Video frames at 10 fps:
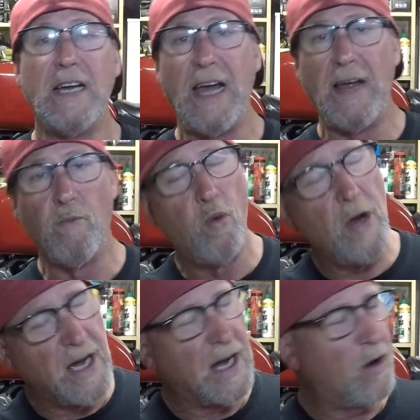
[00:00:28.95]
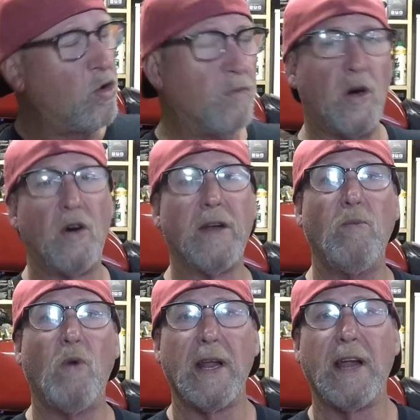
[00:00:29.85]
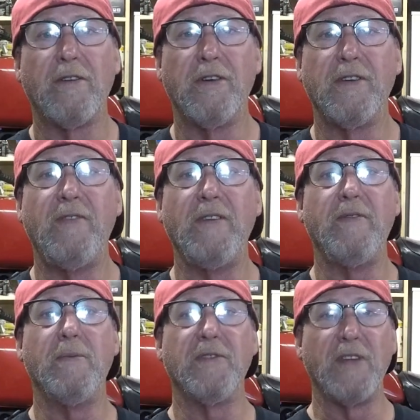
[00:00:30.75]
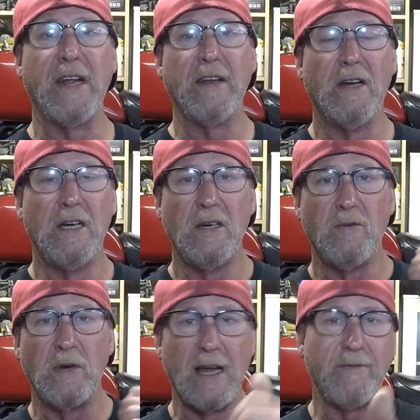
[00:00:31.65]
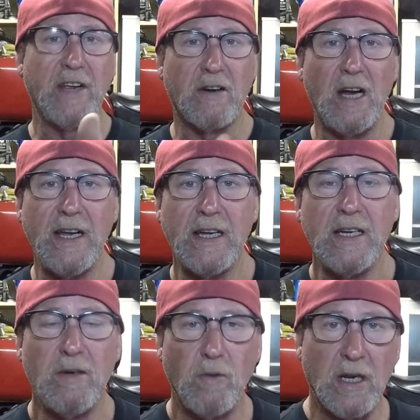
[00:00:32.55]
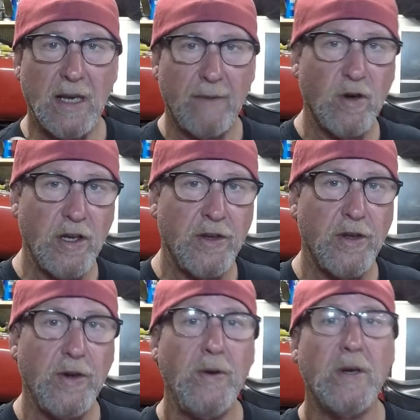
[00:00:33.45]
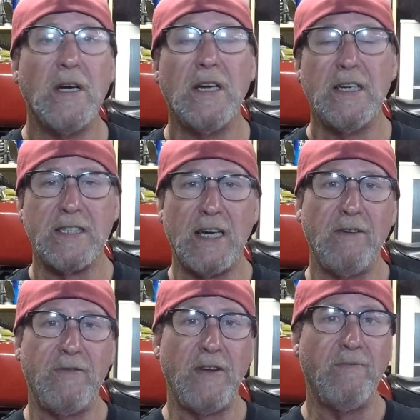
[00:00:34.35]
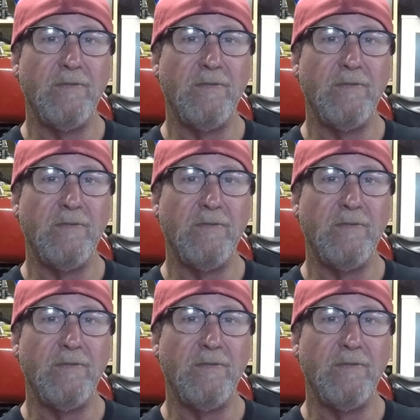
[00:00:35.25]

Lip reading: And we are all behind him 150%. We love you, Craig. We love what you do. So if you've